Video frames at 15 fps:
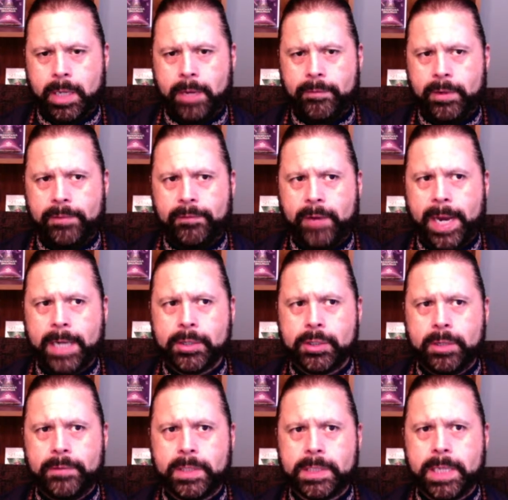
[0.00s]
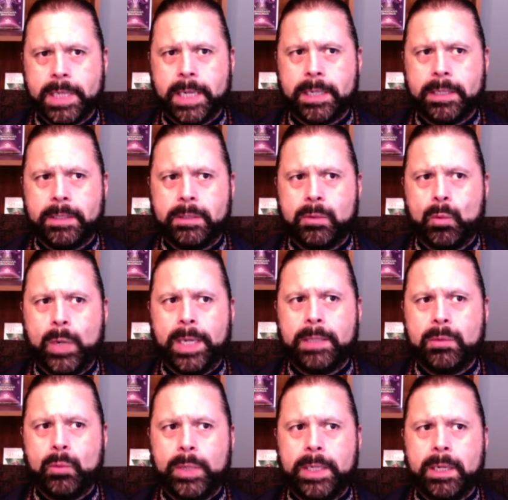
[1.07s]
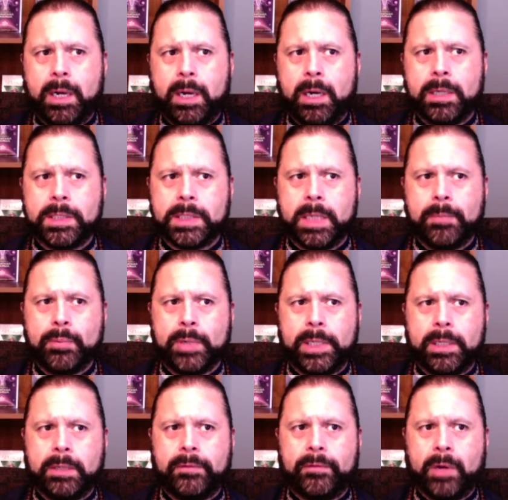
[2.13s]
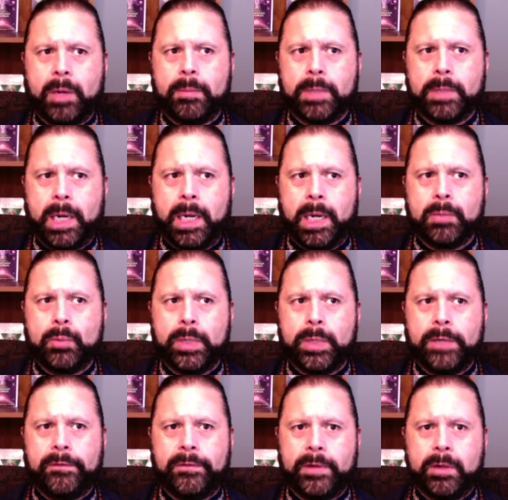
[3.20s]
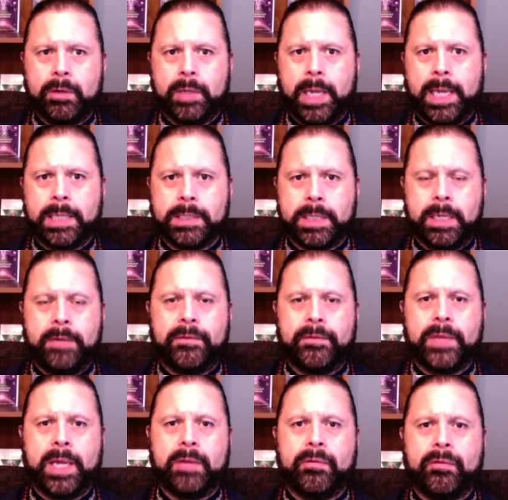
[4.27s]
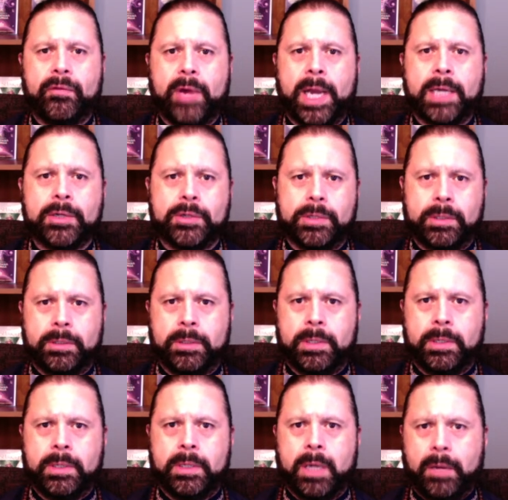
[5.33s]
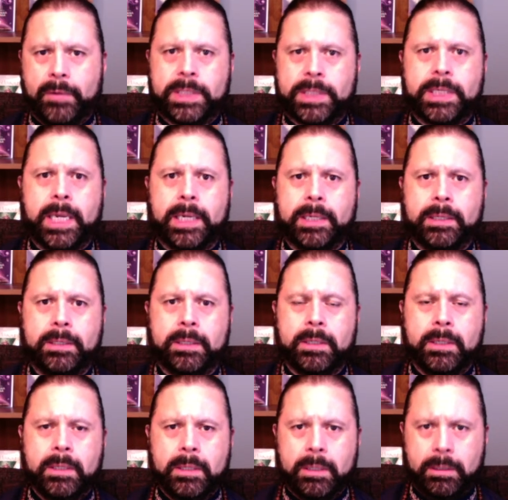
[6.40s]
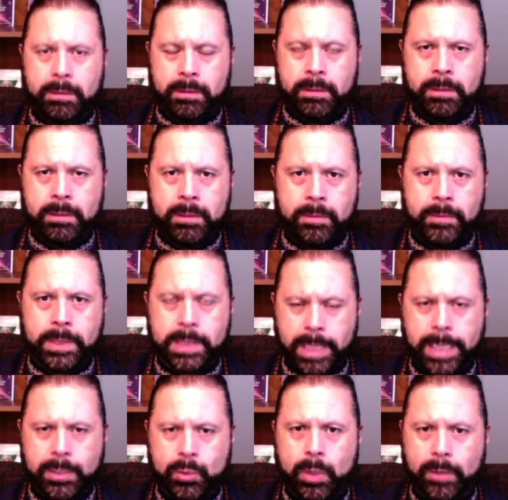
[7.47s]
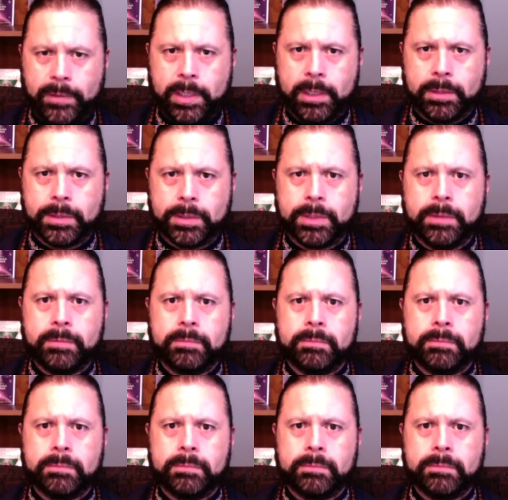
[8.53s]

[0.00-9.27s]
every fraction of a second, when we are separated from God, we feel as if that fraction of a second is like 12 years.